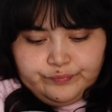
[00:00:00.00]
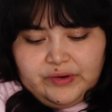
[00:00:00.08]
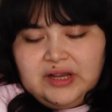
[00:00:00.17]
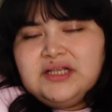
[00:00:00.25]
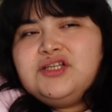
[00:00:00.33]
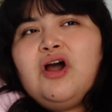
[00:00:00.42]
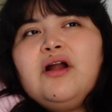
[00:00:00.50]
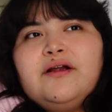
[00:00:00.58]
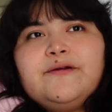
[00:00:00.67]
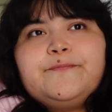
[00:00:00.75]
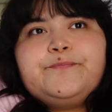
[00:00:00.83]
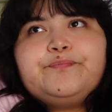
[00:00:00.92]
it's
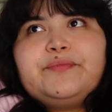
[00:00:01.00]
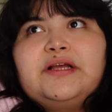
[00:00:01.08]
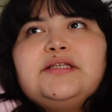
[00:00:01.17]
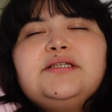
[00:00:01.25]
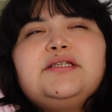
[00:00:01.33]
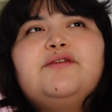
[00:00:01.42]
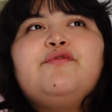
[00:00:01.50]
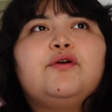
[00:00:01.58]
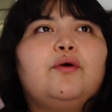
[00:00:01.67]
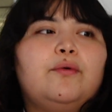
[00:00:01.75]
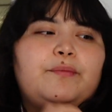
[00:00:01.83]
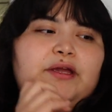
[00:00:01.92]
hard, it's
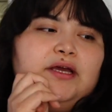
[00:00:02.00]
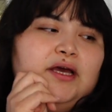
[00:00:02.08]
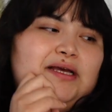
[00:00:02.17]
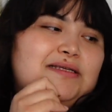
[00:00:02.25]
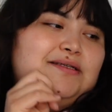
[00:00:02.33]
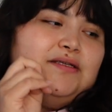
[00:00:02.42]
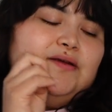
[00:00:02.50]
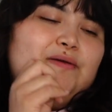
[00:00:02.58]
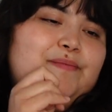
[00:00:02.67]
difficult, because